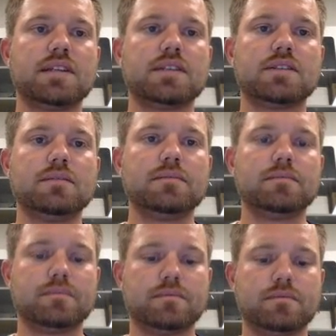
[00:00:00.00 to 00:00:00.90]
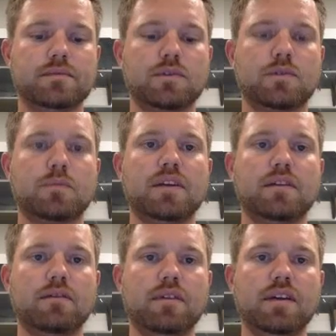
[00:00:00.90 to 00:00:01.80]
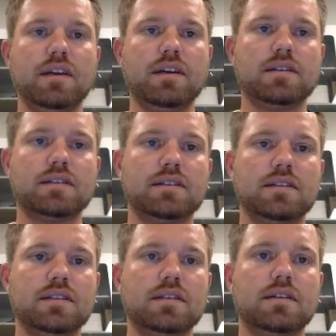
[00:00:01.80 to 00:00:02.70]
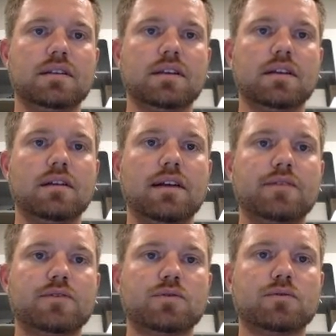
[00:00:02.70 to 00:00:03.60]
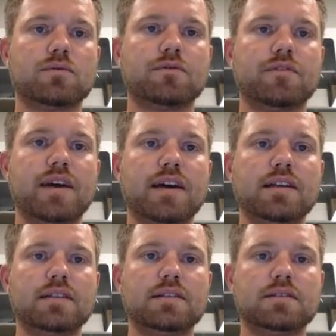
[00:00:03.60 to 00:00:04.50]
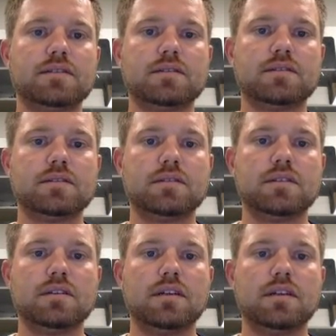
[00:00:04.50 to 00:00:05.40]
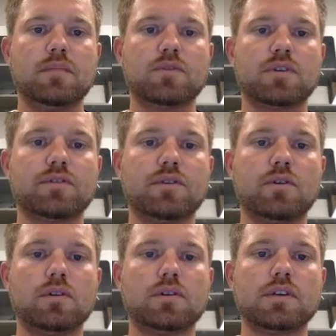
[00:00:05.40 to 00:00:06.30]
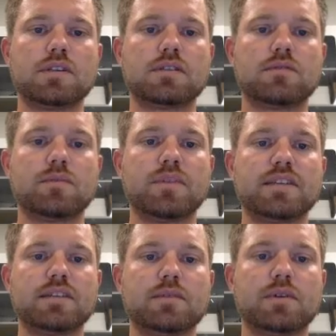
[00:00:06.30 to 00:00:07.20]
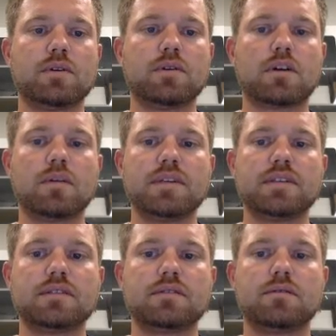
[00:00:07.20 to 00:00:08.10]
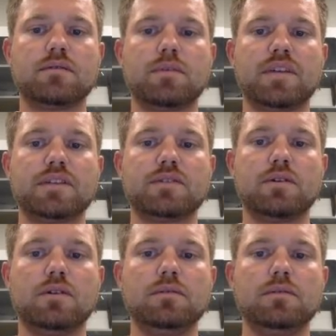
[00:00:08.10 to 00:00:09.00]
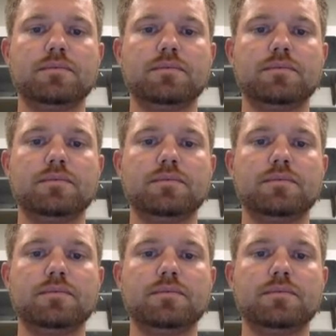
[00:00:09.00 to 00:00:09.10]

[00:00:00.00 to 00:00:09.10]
editor, Command V. Then I'll have to find. I'm looking for all dots, replace it with all commas, replace all.